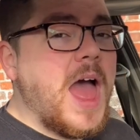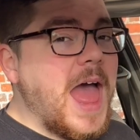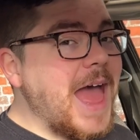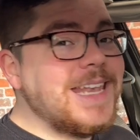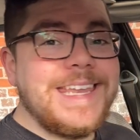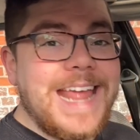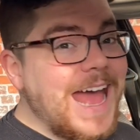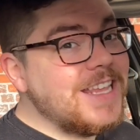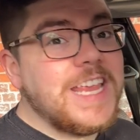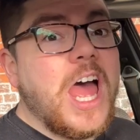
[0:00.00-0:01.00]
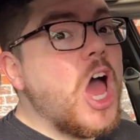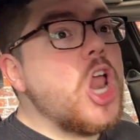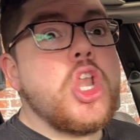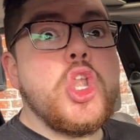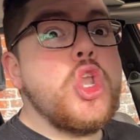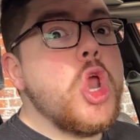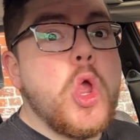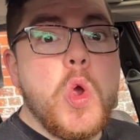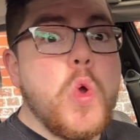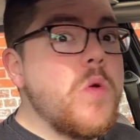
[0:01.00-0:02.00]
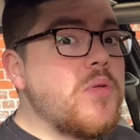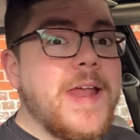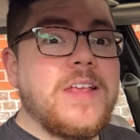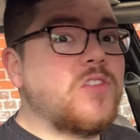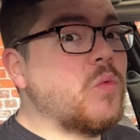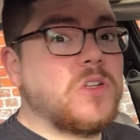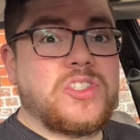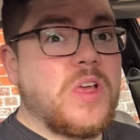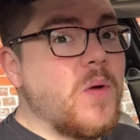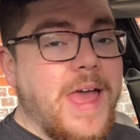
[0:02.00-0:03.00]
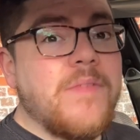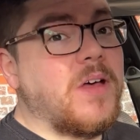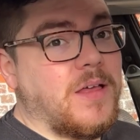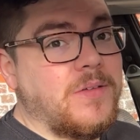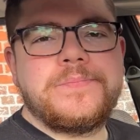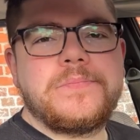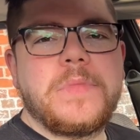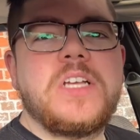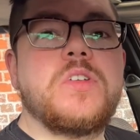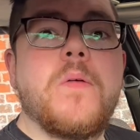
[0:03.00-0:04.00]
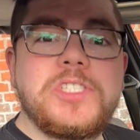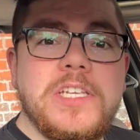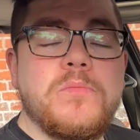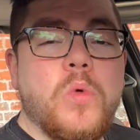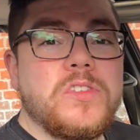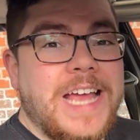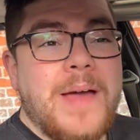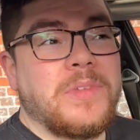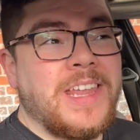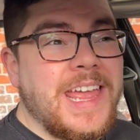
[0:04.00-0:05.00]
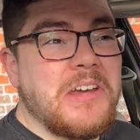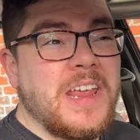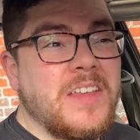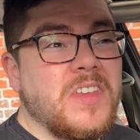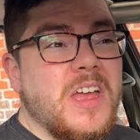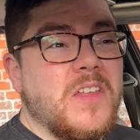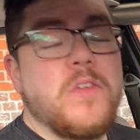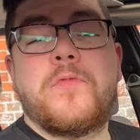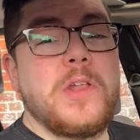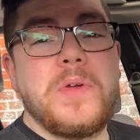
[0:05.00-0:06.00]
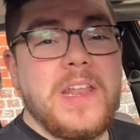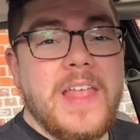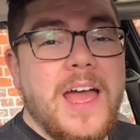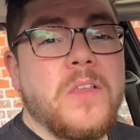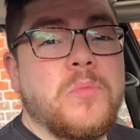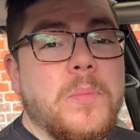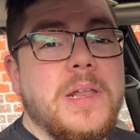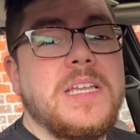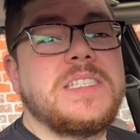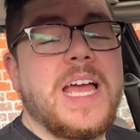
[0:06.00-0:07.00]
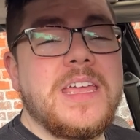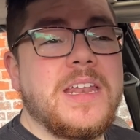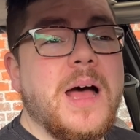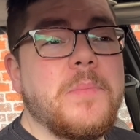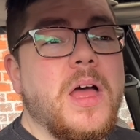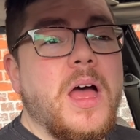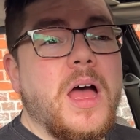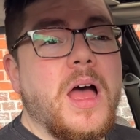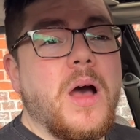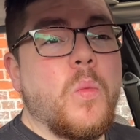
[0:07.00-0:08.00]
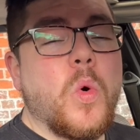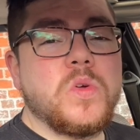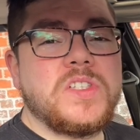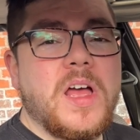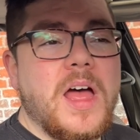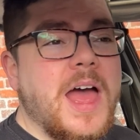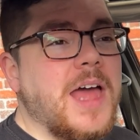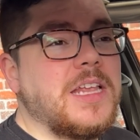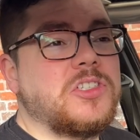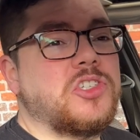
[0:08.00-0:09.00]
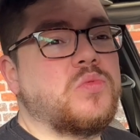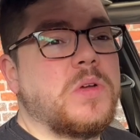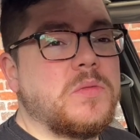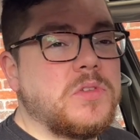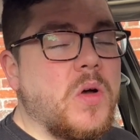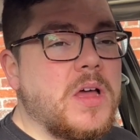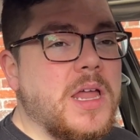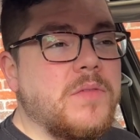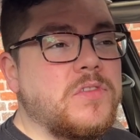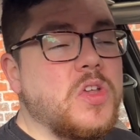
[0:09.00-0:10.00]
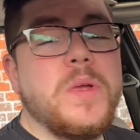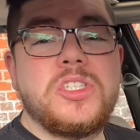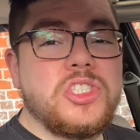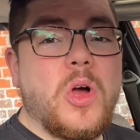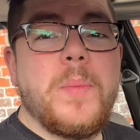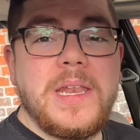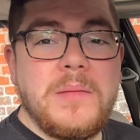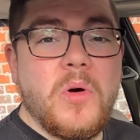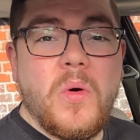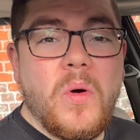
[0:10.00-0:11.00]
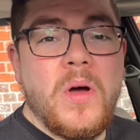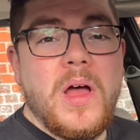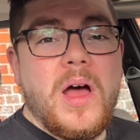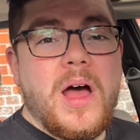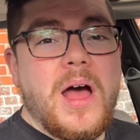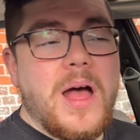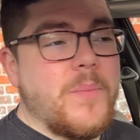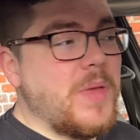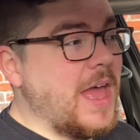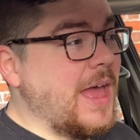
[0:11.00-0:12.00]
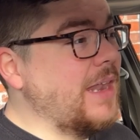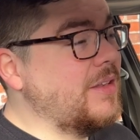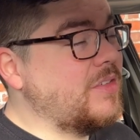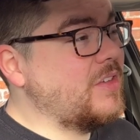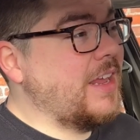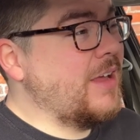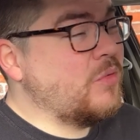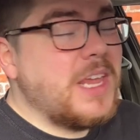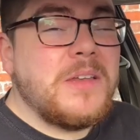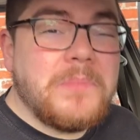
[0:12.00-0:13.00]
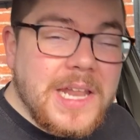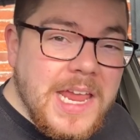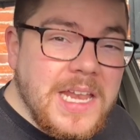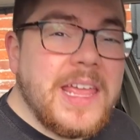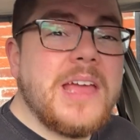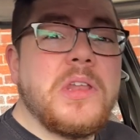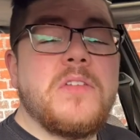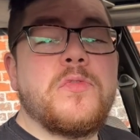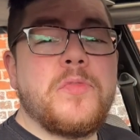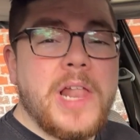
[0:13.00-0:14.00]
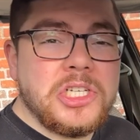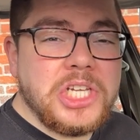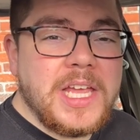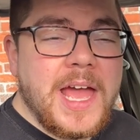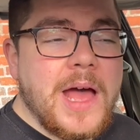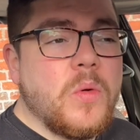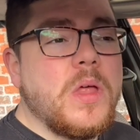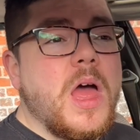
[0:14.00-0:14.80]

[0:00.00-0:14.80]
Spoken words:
And it has no brakes whatsoever. So obviously what's happened here is the fluid in that has probably taken up water, and it just will not kind of do its job anymore, and it will need bleeding, it will need flushing out.